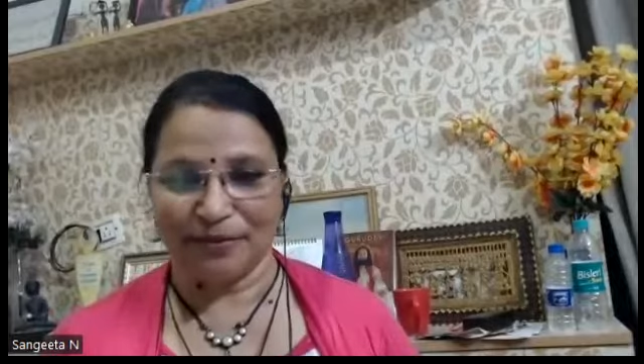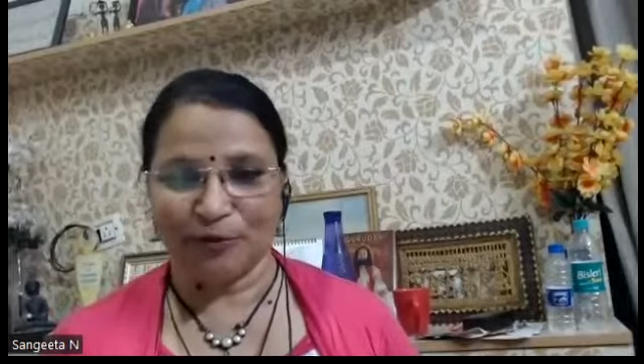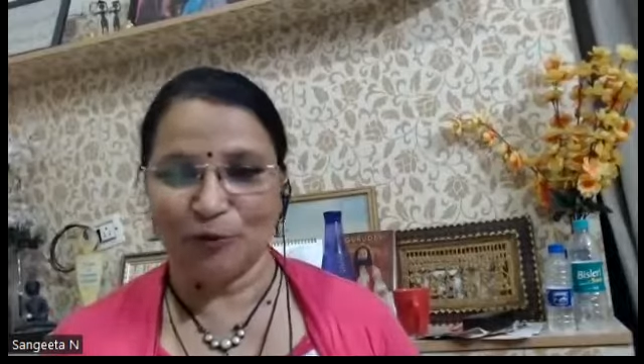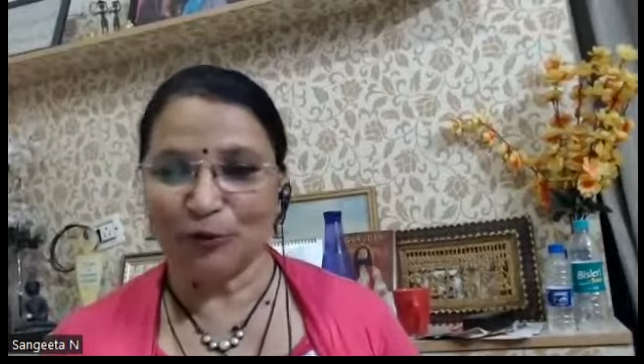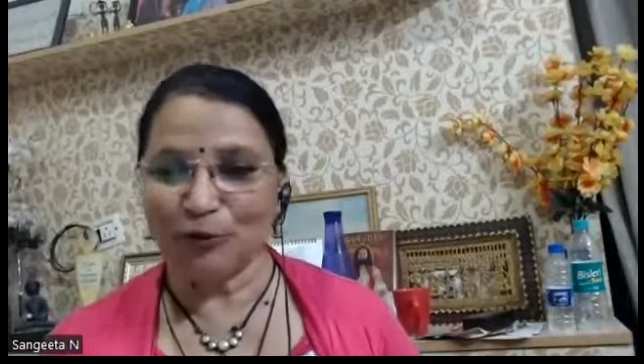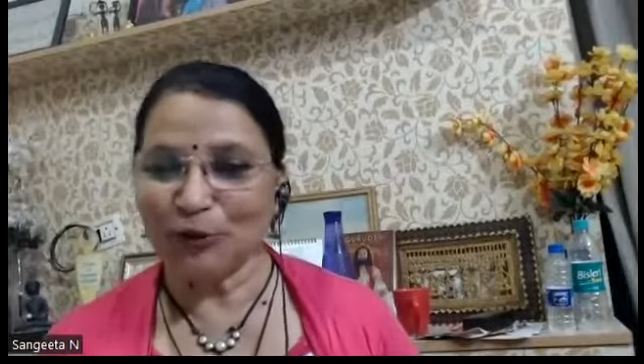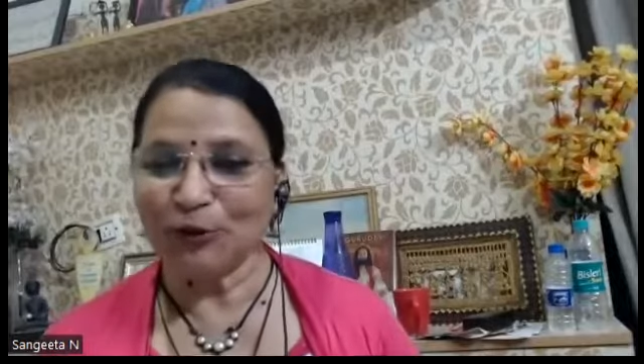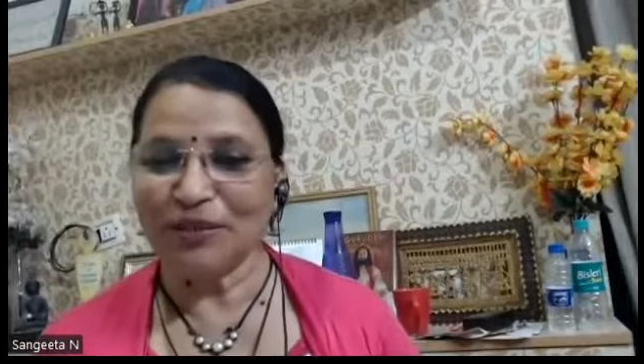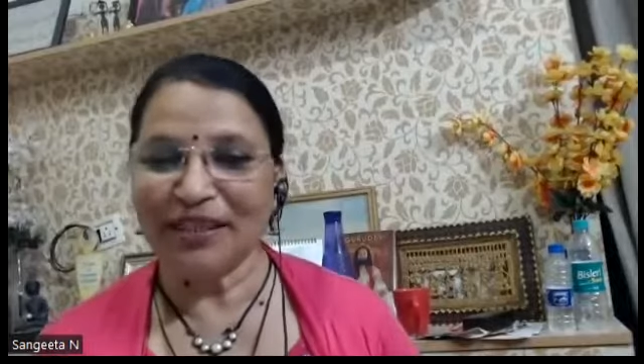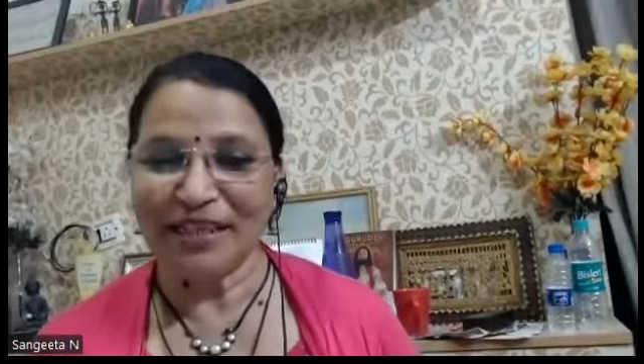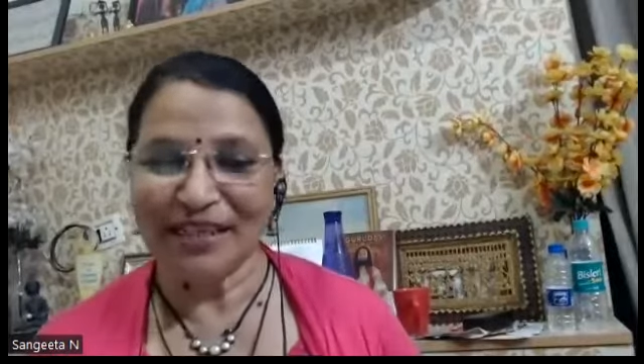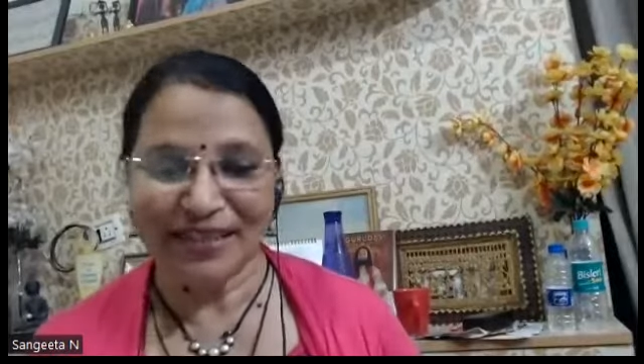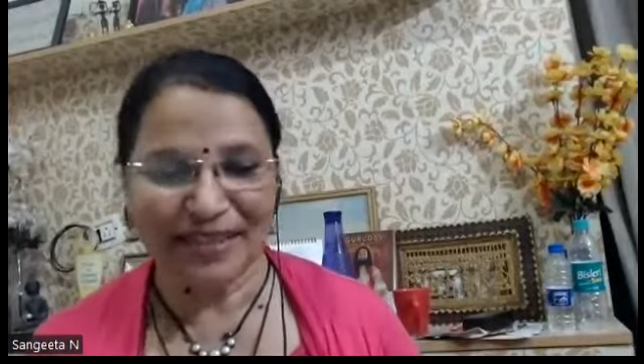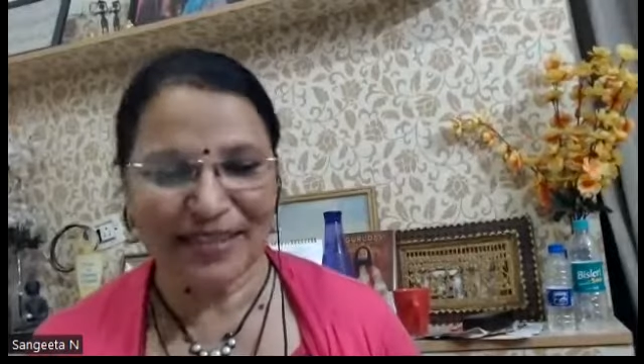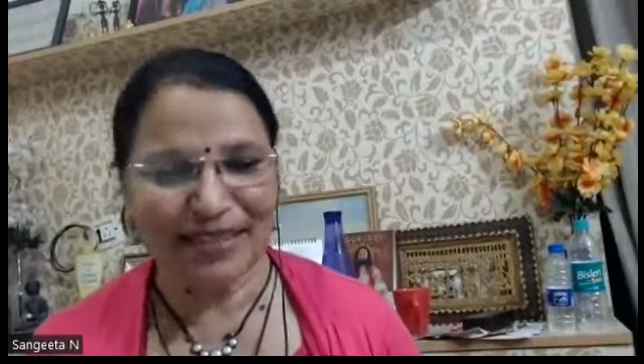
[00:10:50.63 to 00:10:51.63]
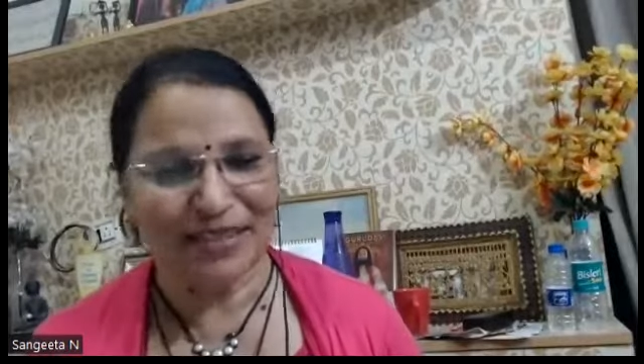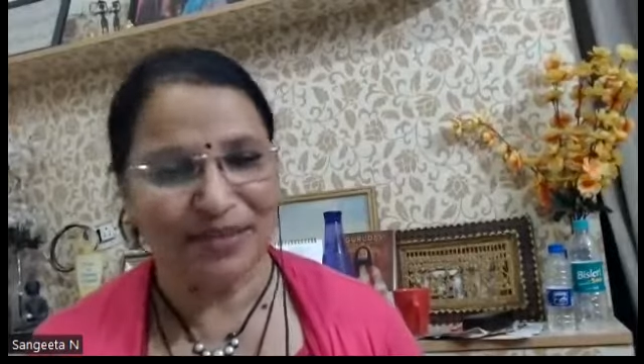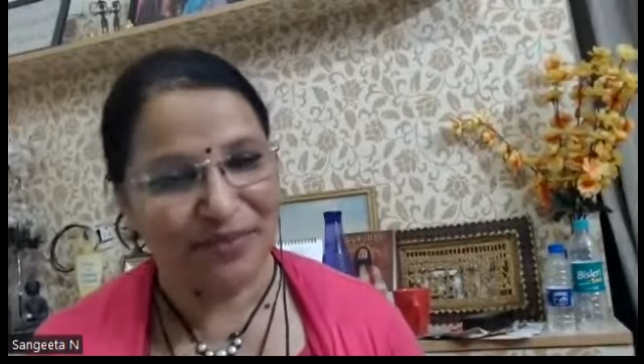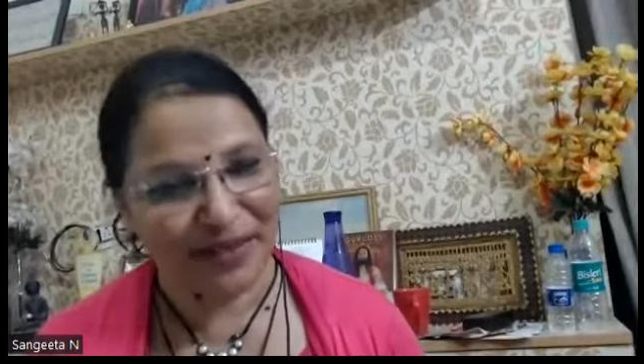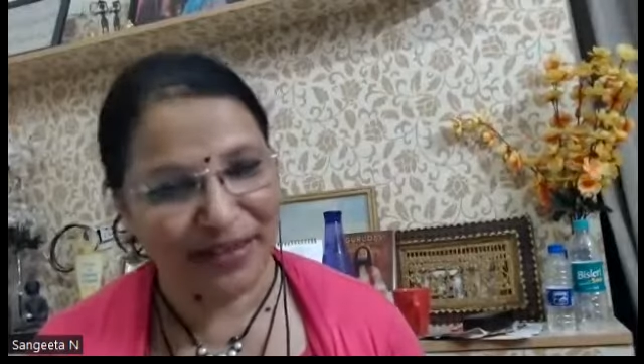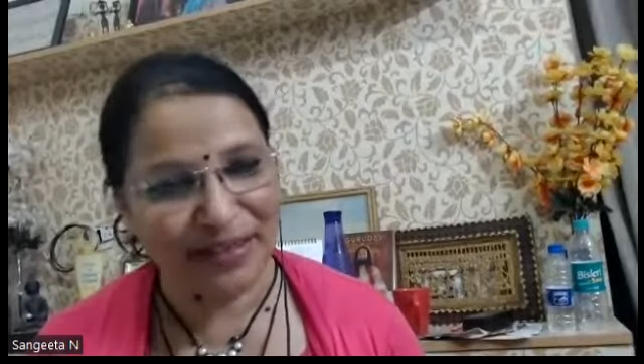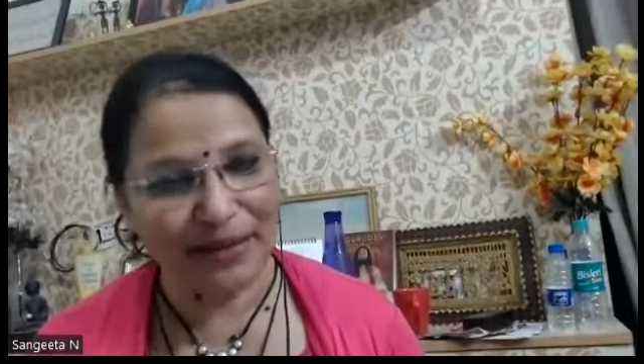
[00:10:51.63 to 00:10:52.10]
Don't you think this is
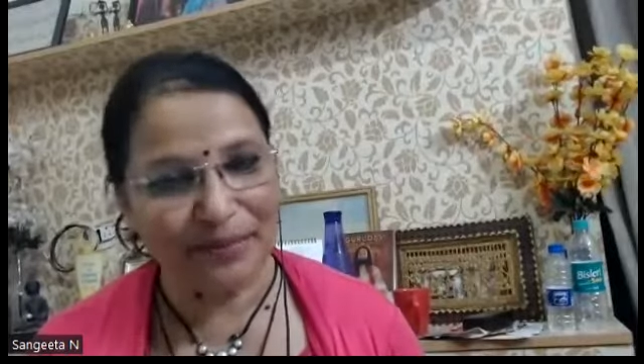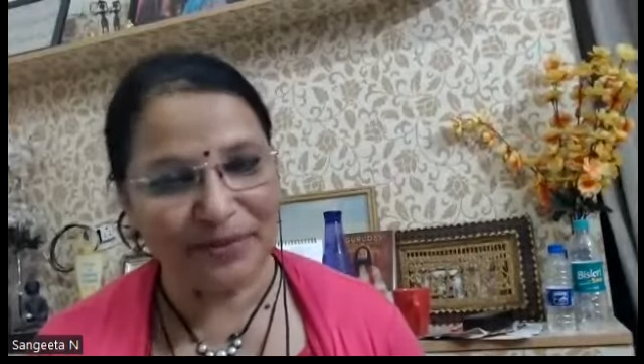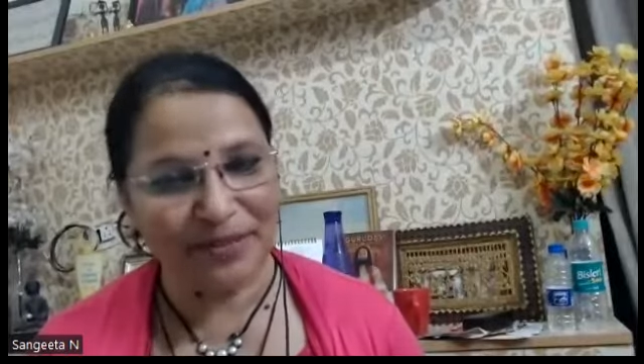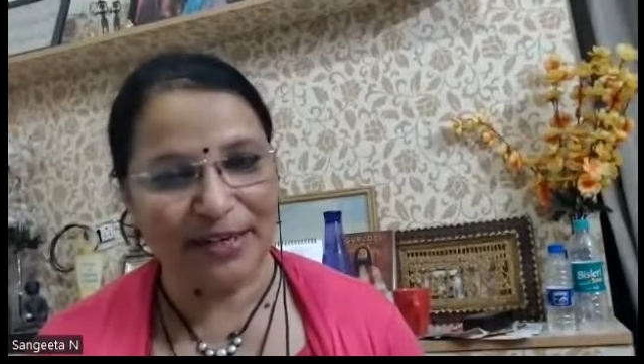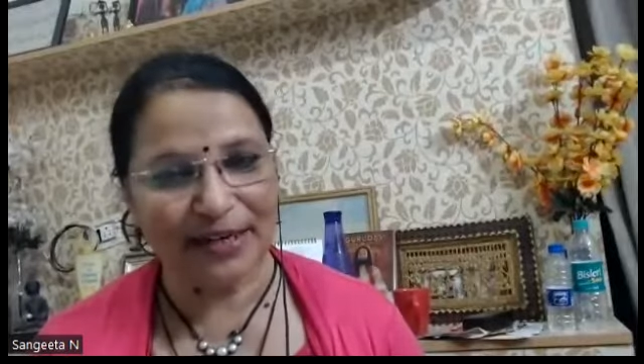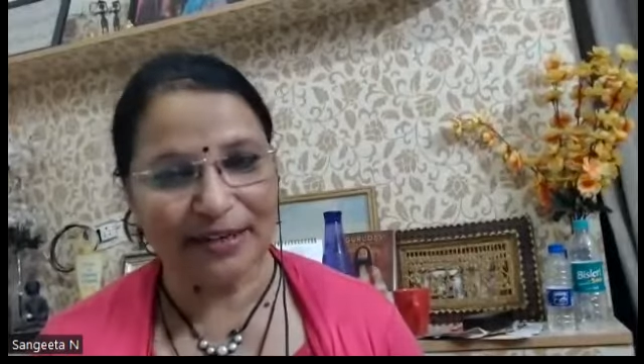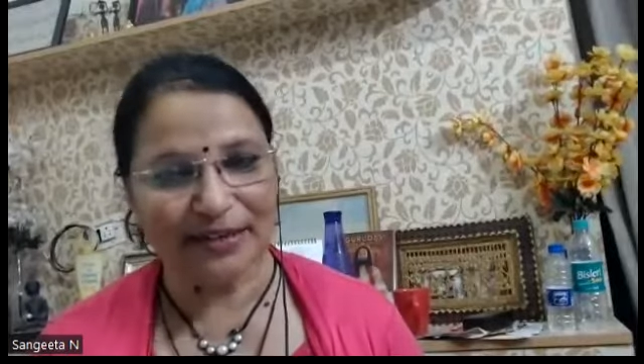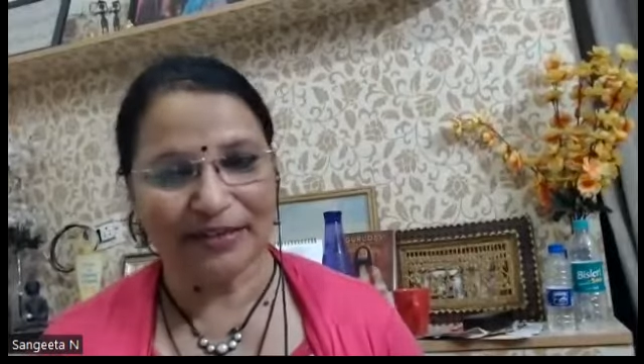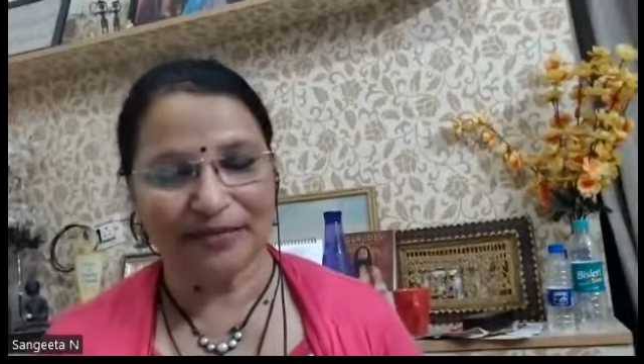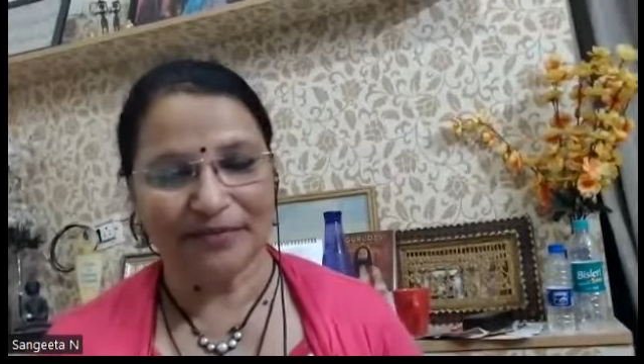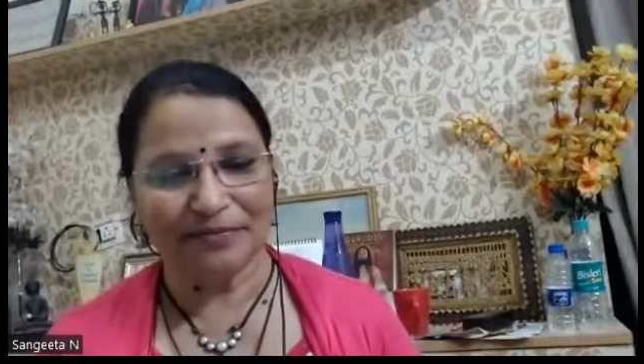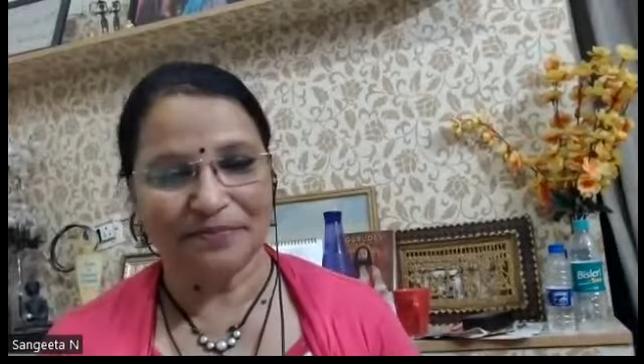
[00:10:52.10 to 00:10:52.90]
very abstract?